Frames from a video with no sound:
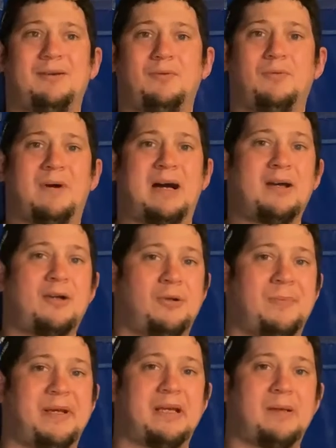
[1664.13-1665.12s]
why are you
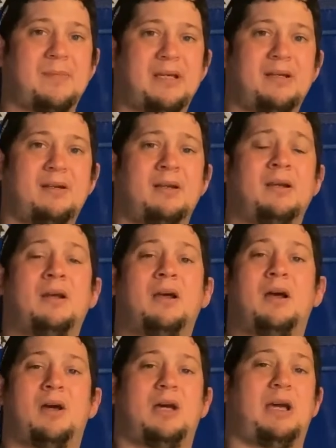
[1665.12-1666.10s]
making mead?
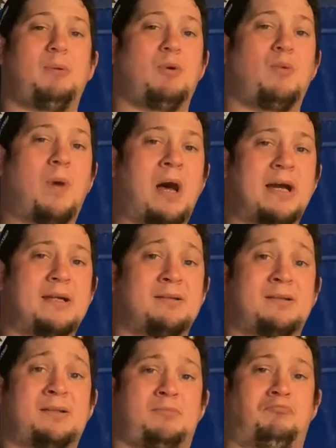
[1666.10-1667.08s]
And with
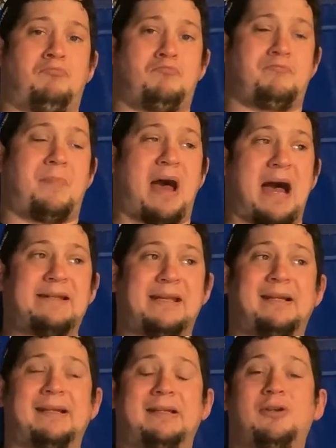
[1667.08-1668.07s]
wines, I
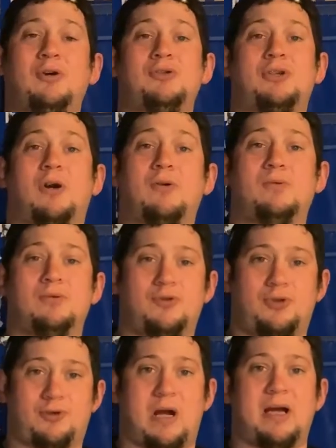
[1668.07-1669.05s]
tend to let those go
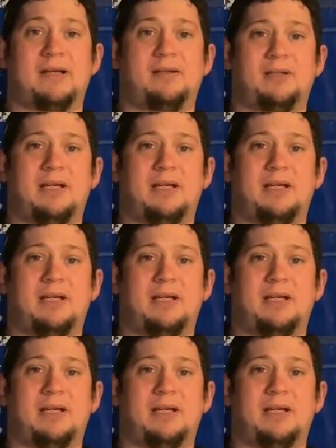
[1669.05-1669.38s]
dry.